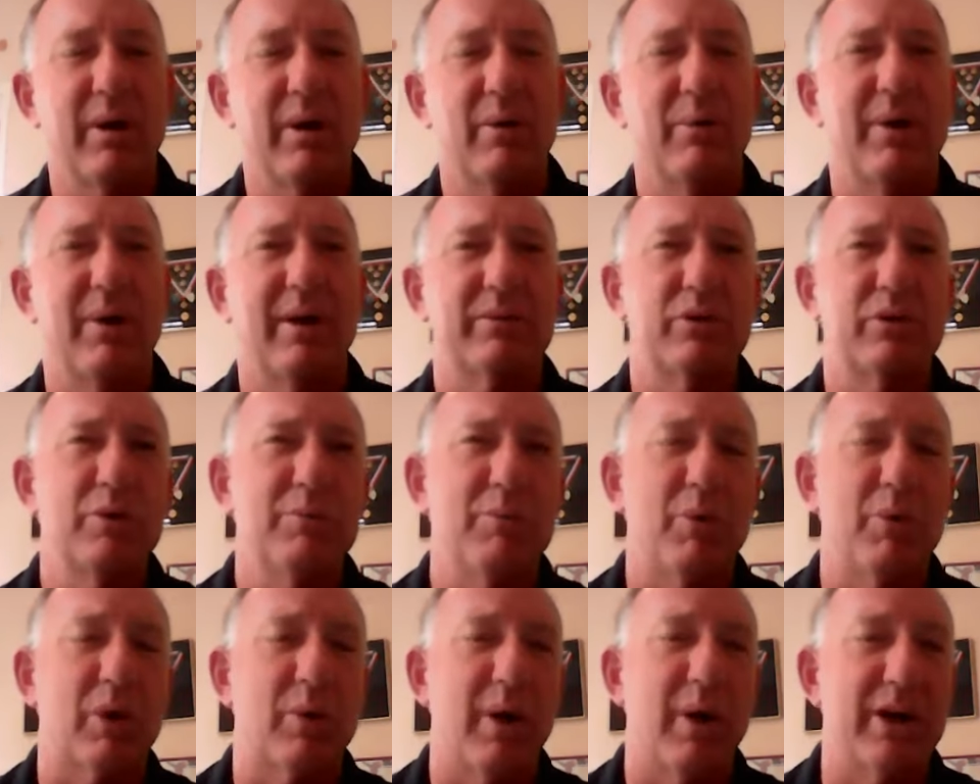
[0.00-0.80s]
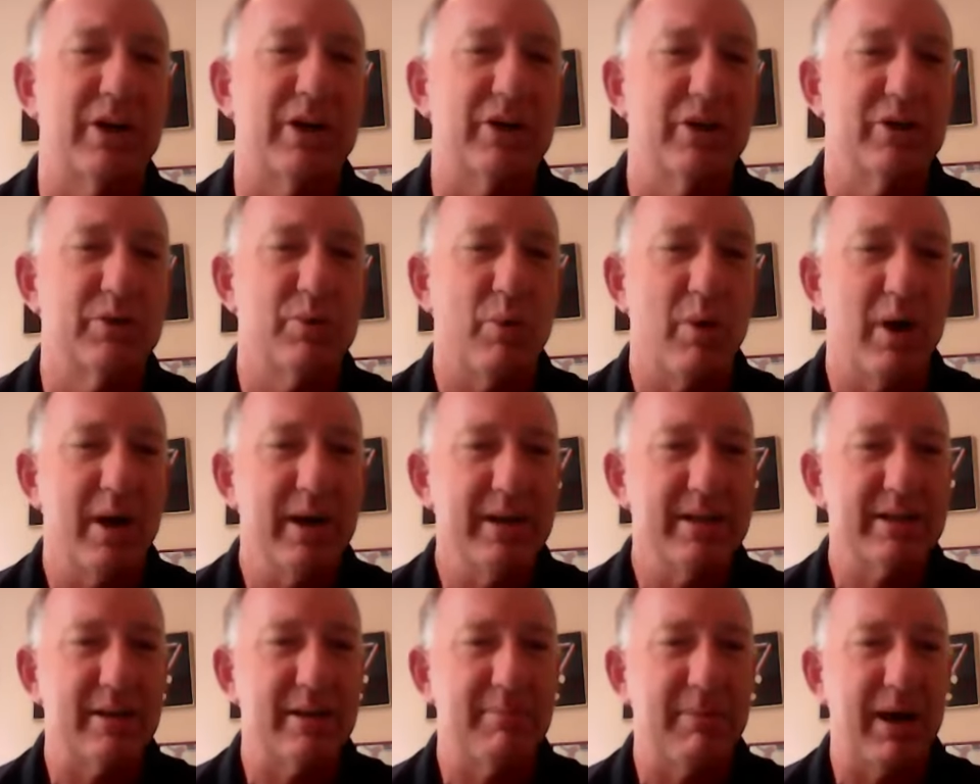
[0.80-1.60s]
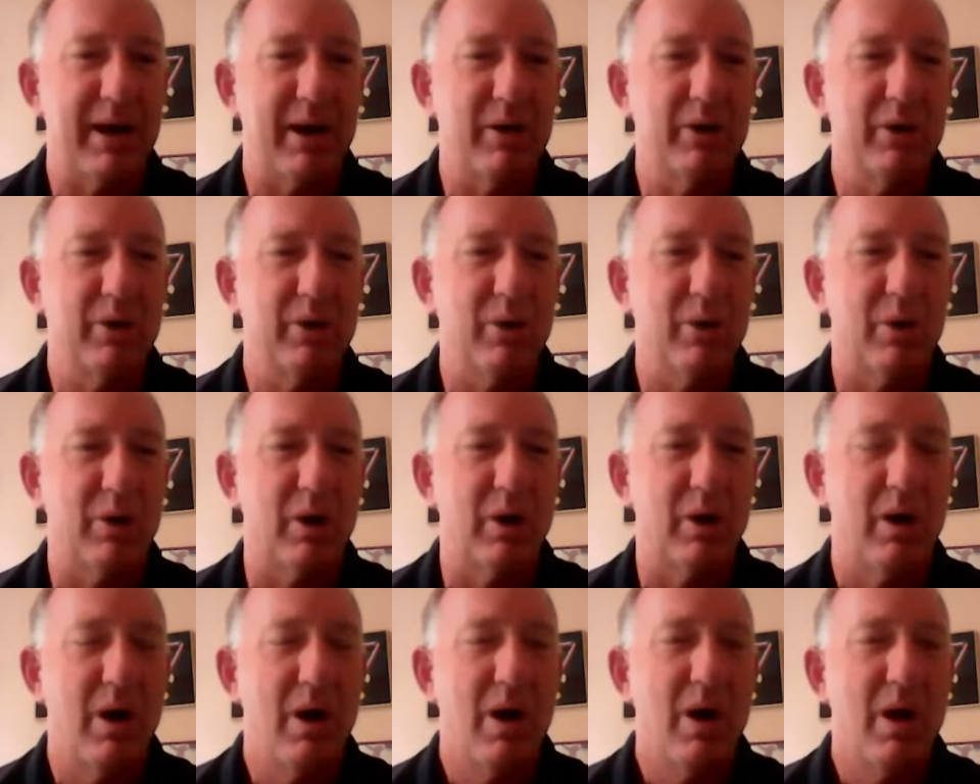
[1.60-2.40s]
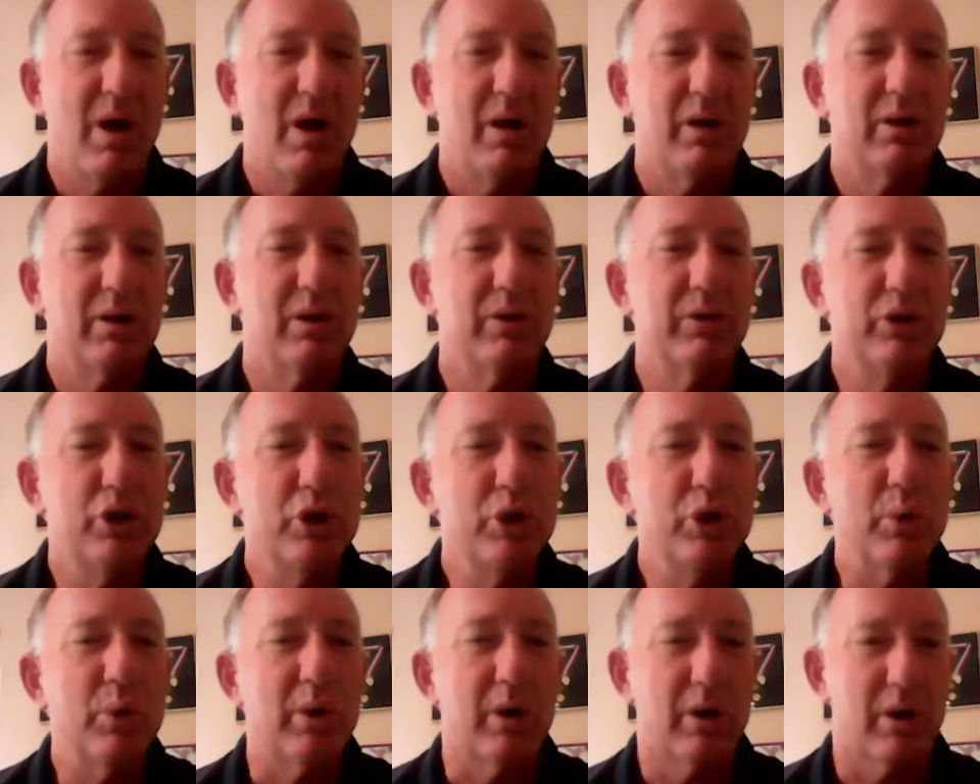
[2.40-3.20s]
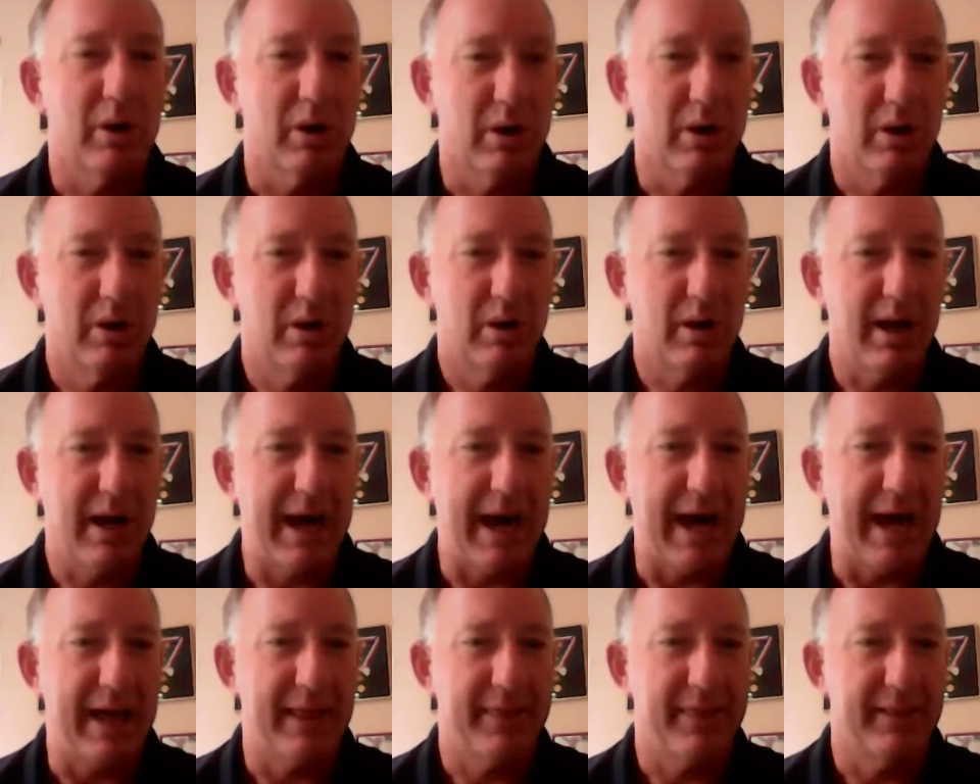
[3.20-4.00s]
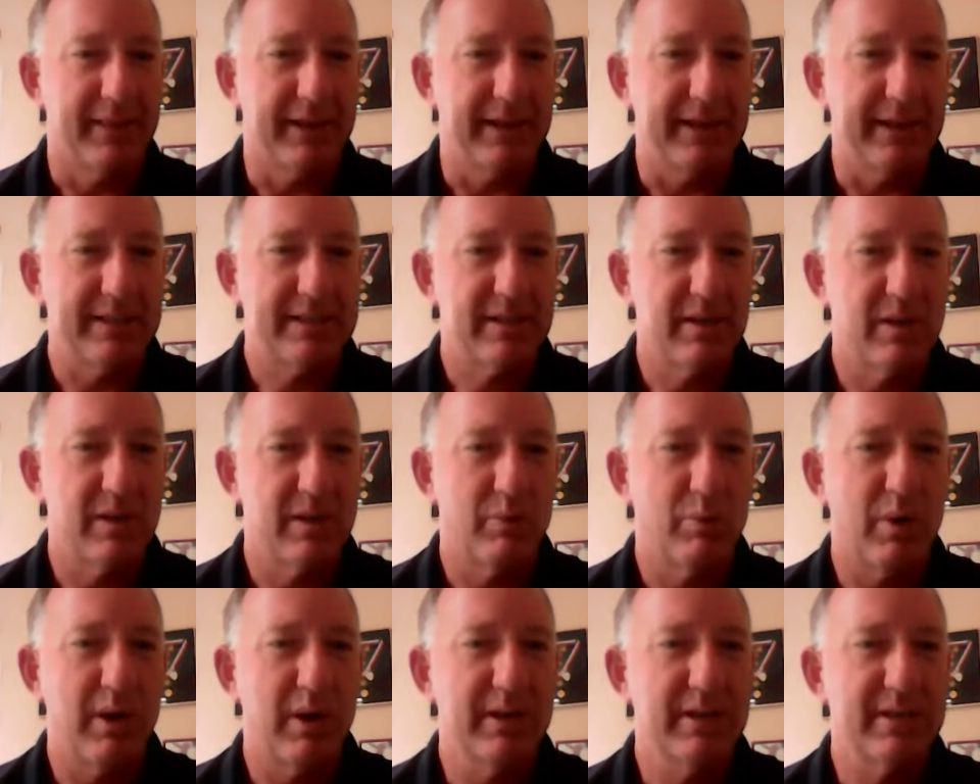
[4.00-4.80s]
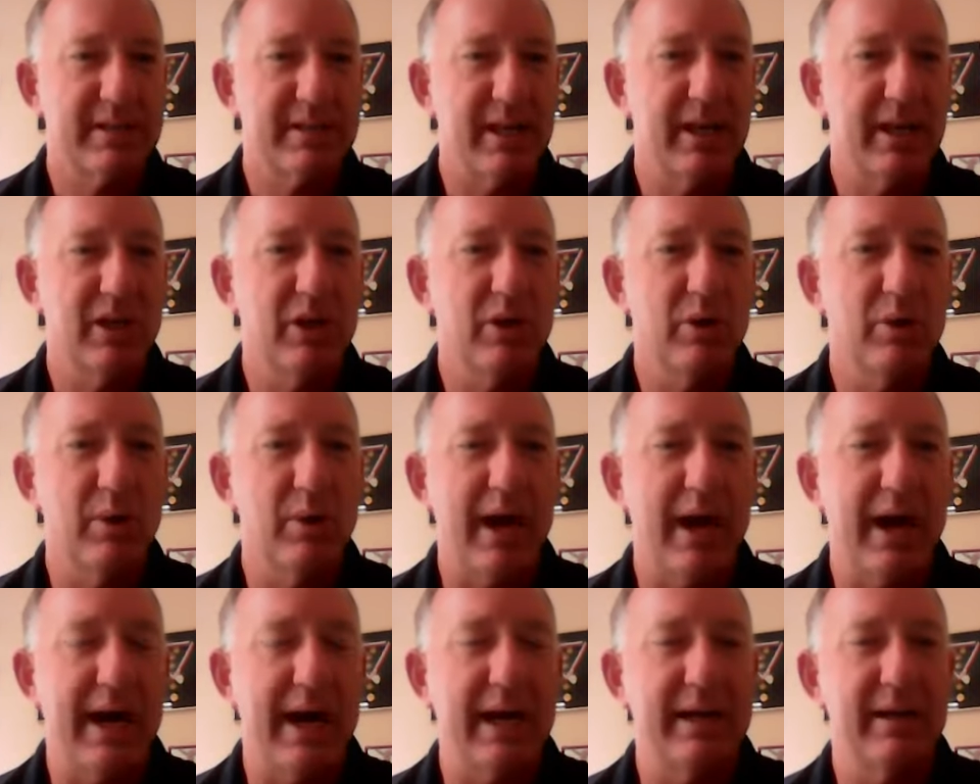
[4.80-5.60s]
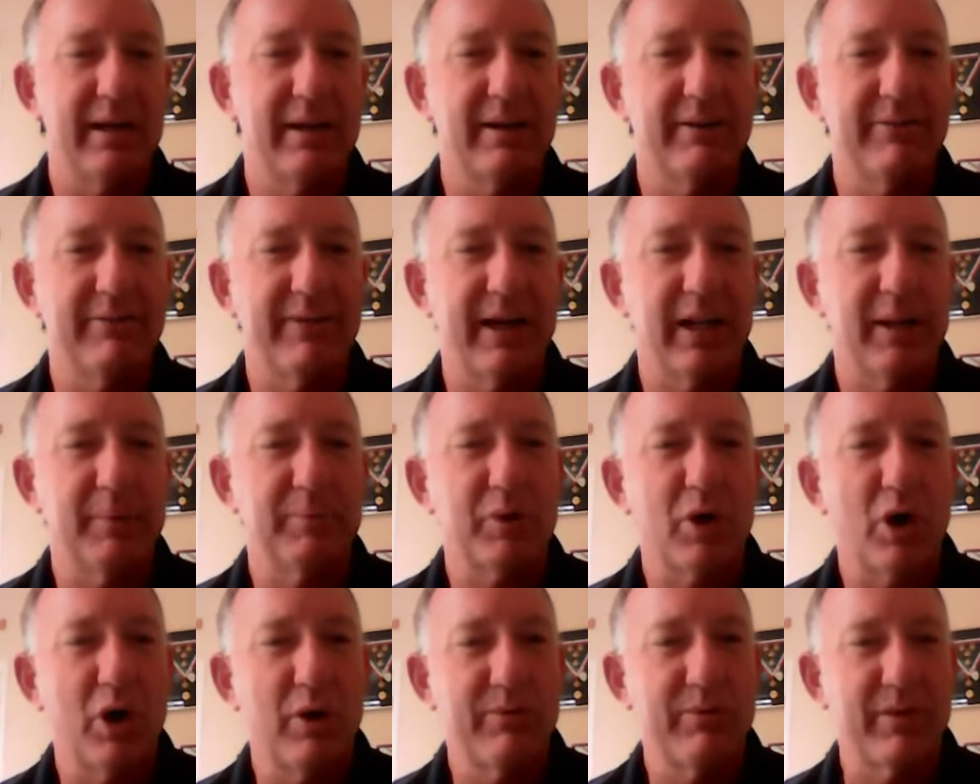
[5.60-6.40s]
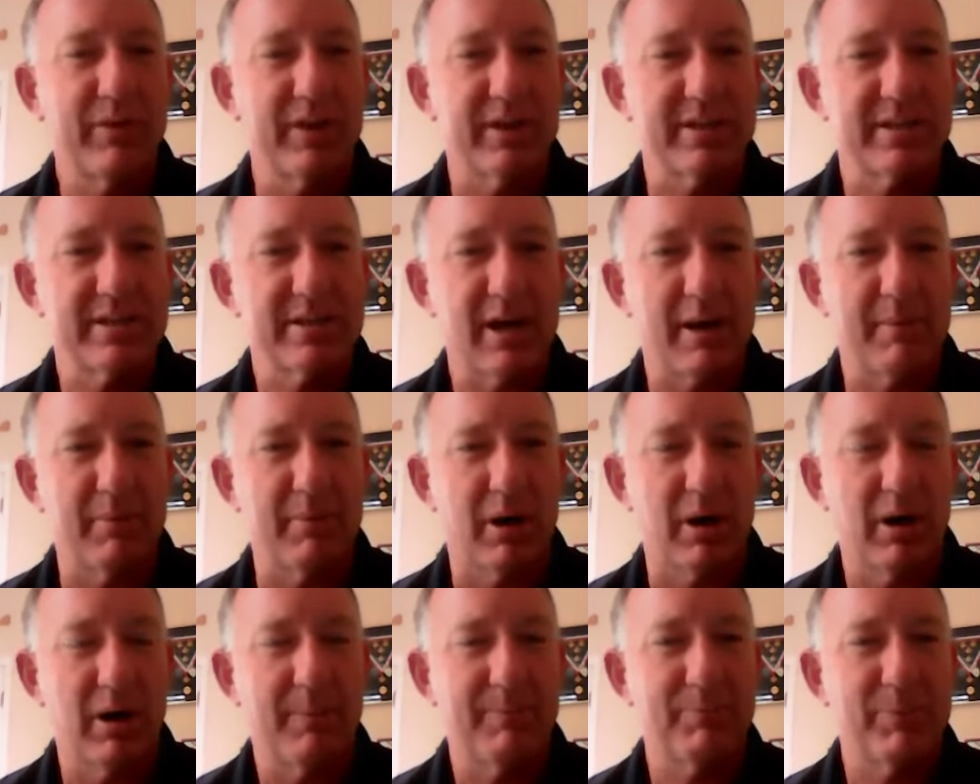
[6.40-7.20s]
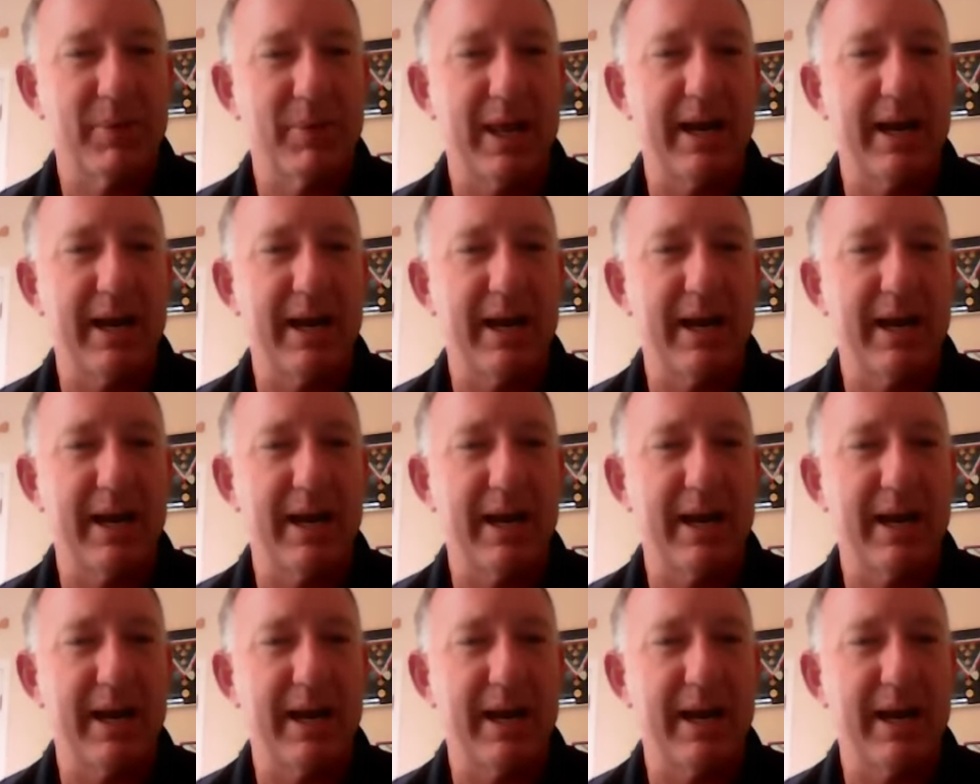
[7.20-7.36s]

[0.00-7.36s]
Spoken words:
Well, two more questions. One is about your newer athletes, the ones that you had developed over the summer.